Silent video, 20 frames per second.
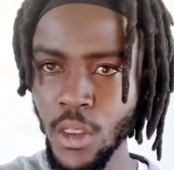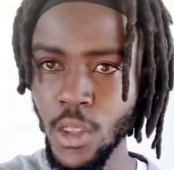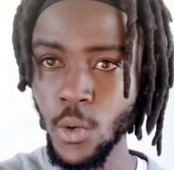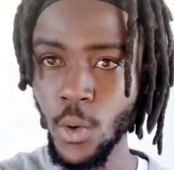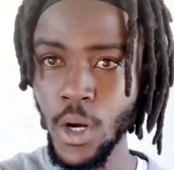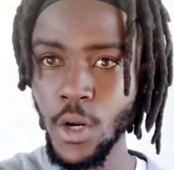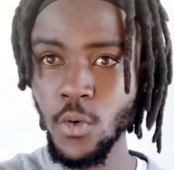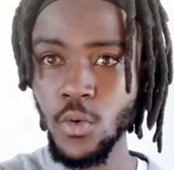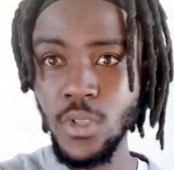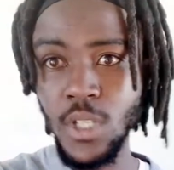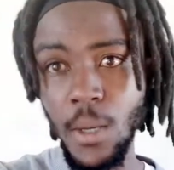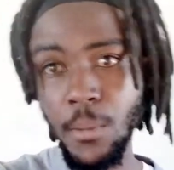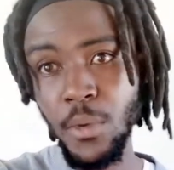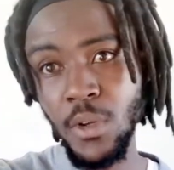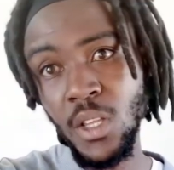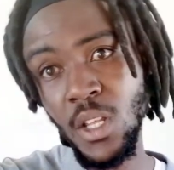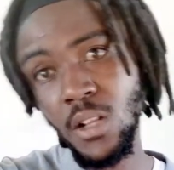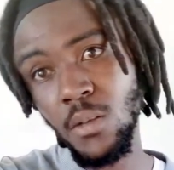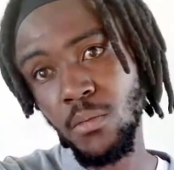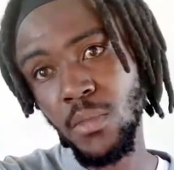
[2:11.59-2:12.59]
The one who
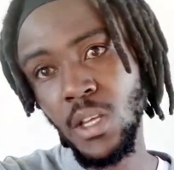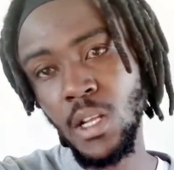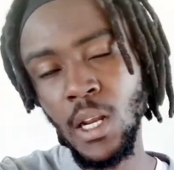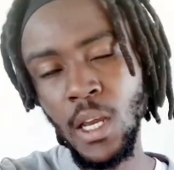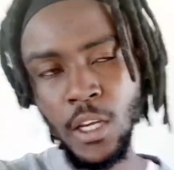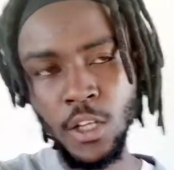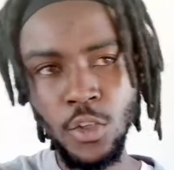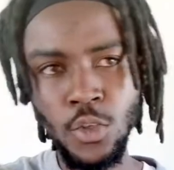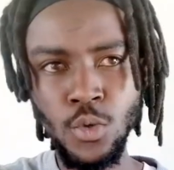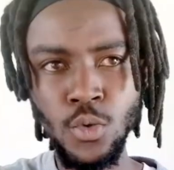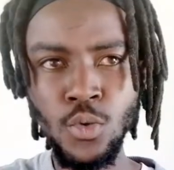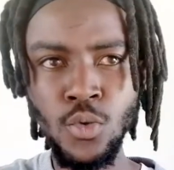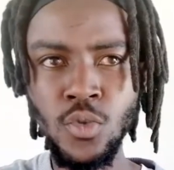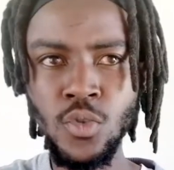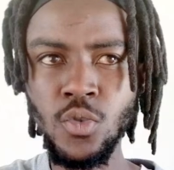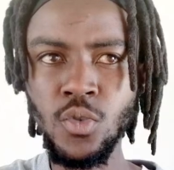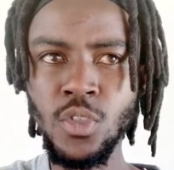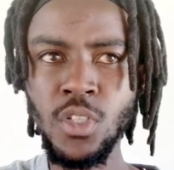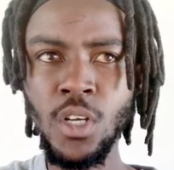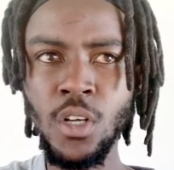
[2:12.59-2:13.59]
supported me like to
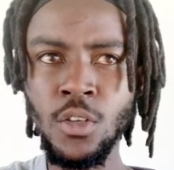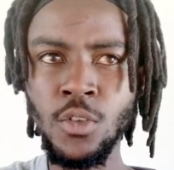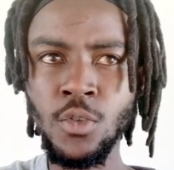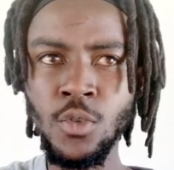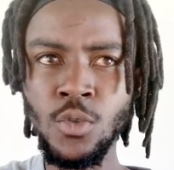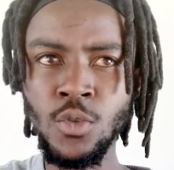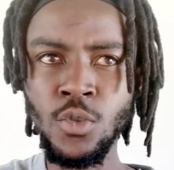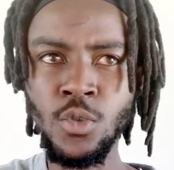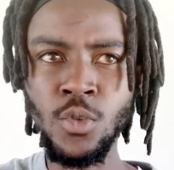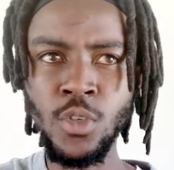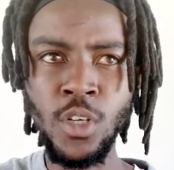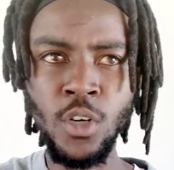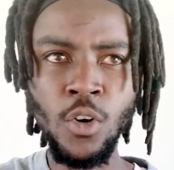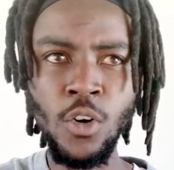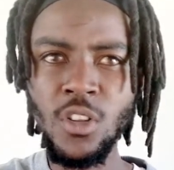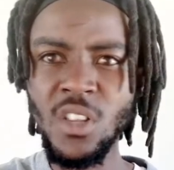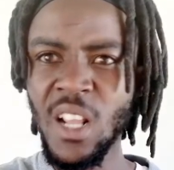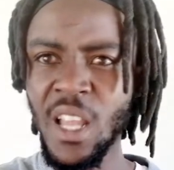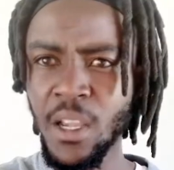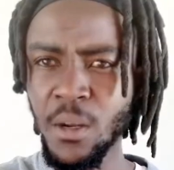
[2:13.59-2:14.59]

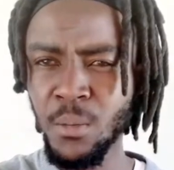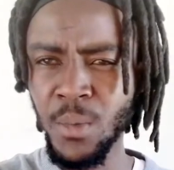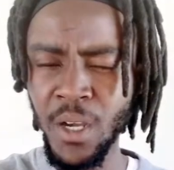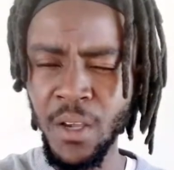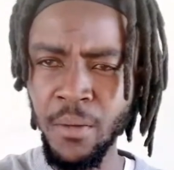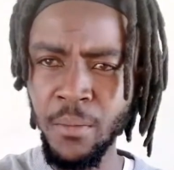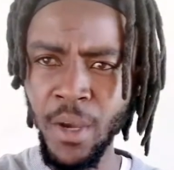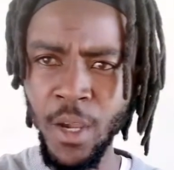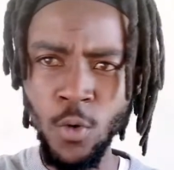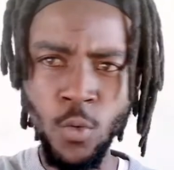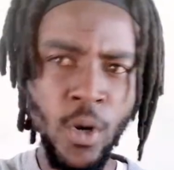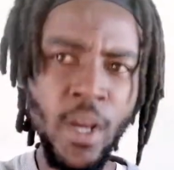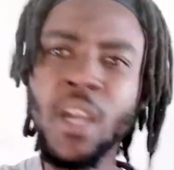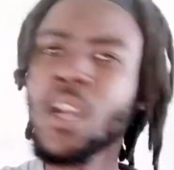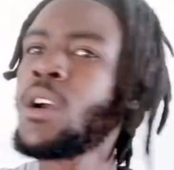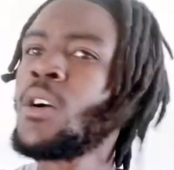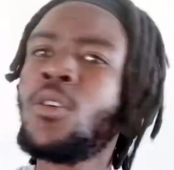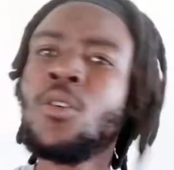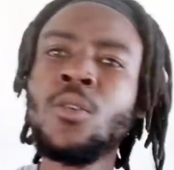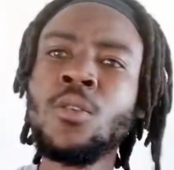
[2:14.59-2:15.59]
record like my
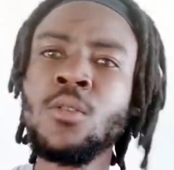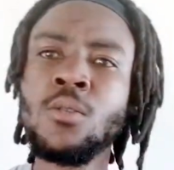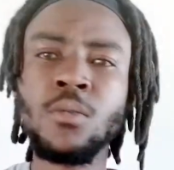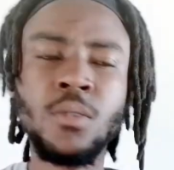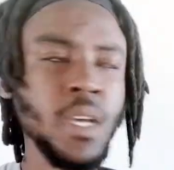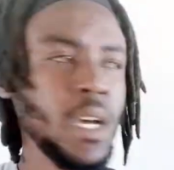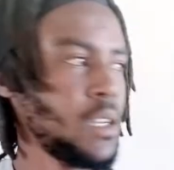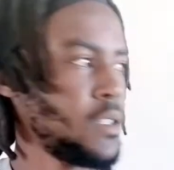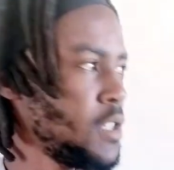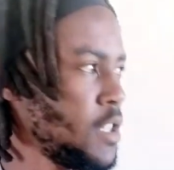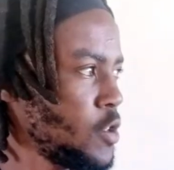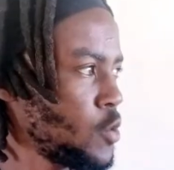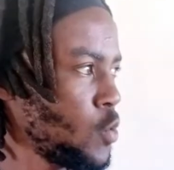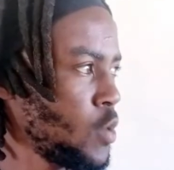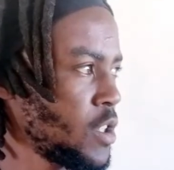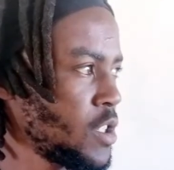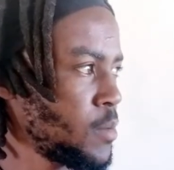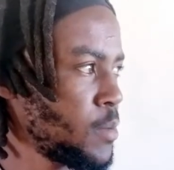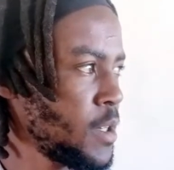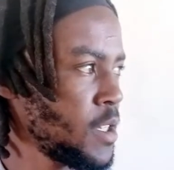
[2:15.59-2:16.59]
work, or yeah, just
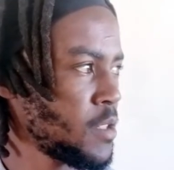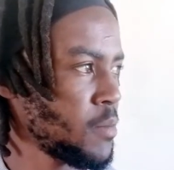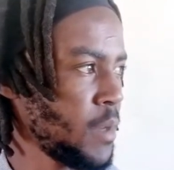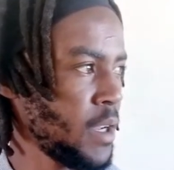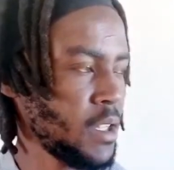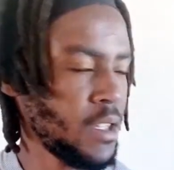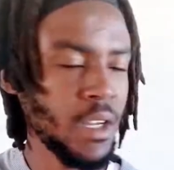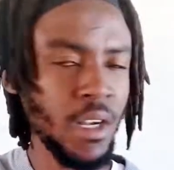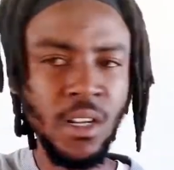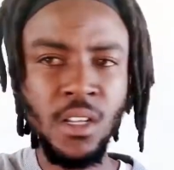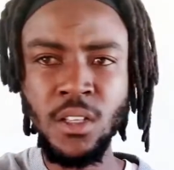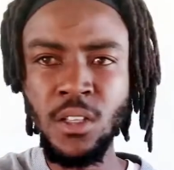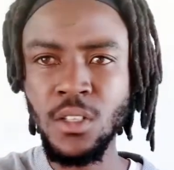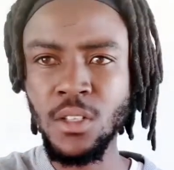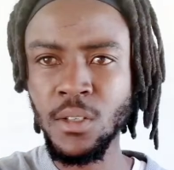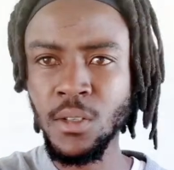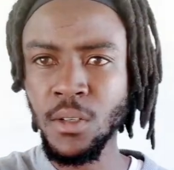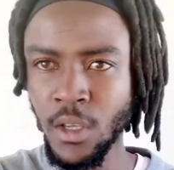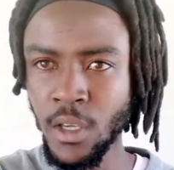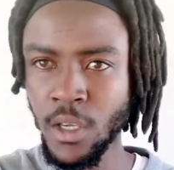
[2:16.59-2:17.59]
to express my
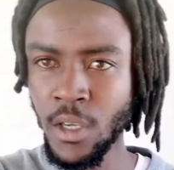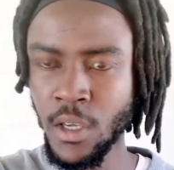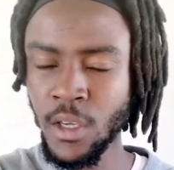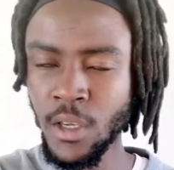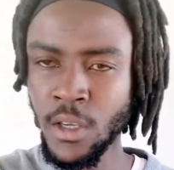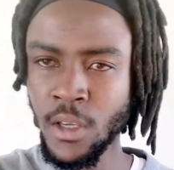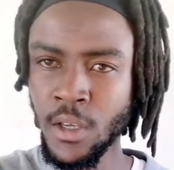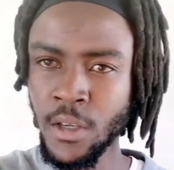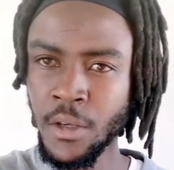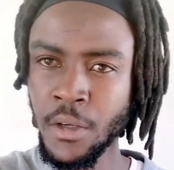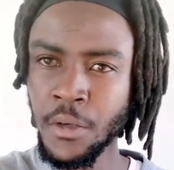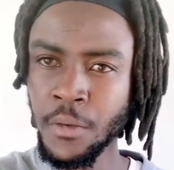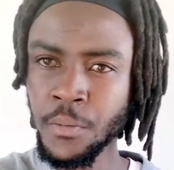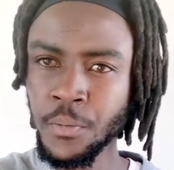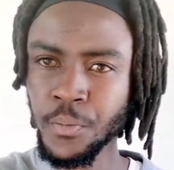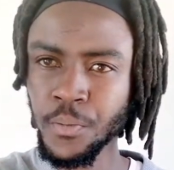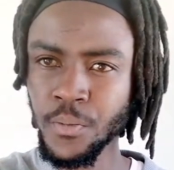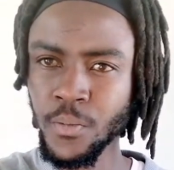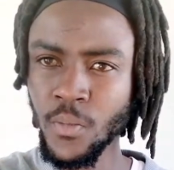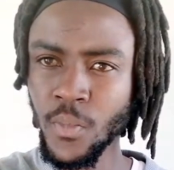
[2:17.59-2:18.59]
talent,
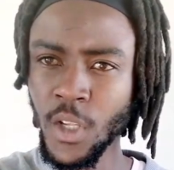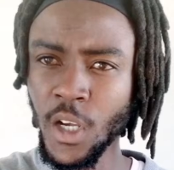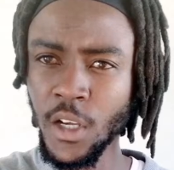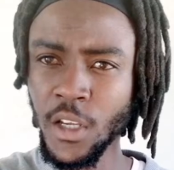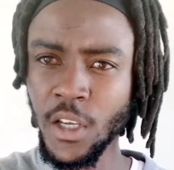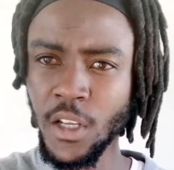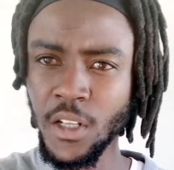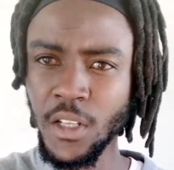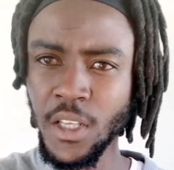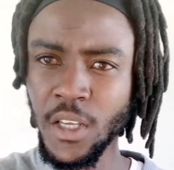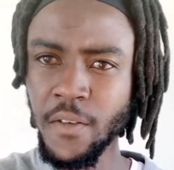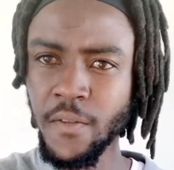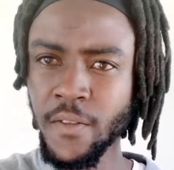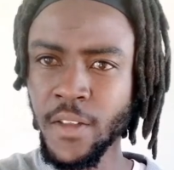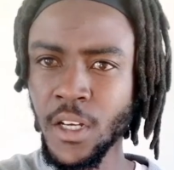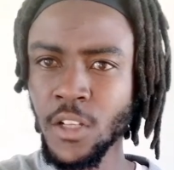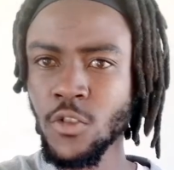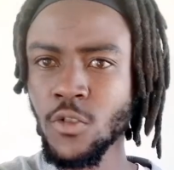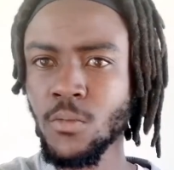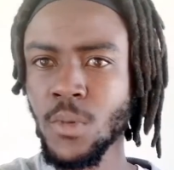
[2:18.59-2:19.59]
I can give
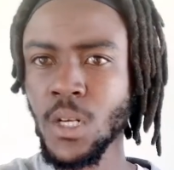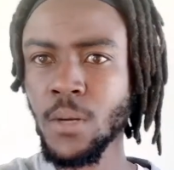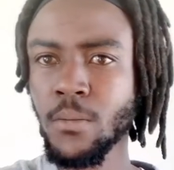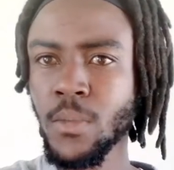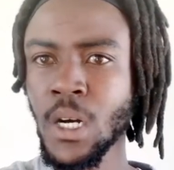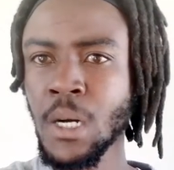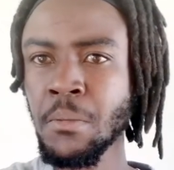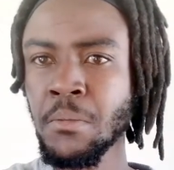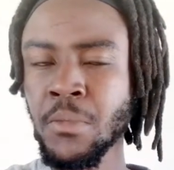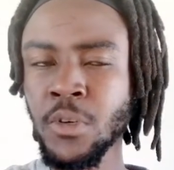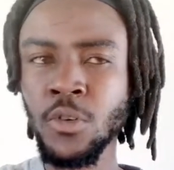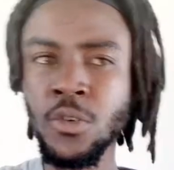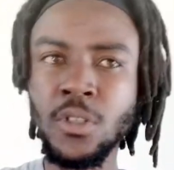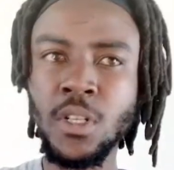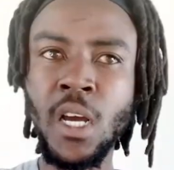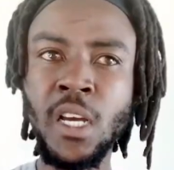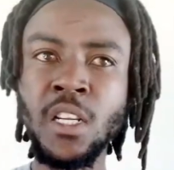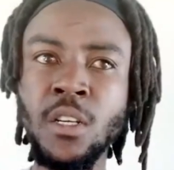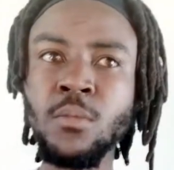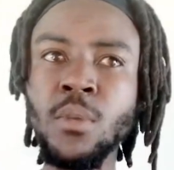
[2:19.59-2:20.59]
that to my mom.
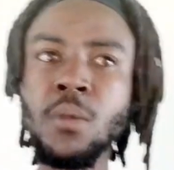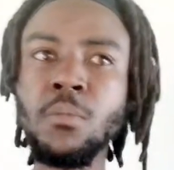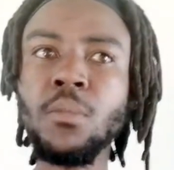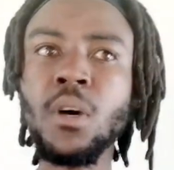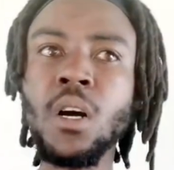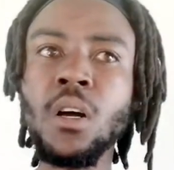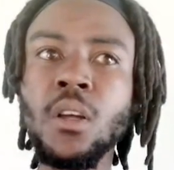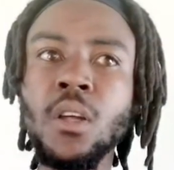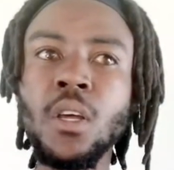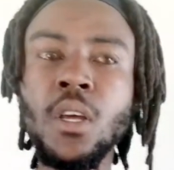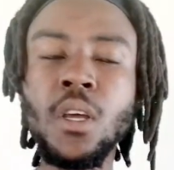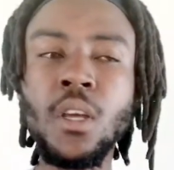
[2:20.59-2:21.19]
Because I remember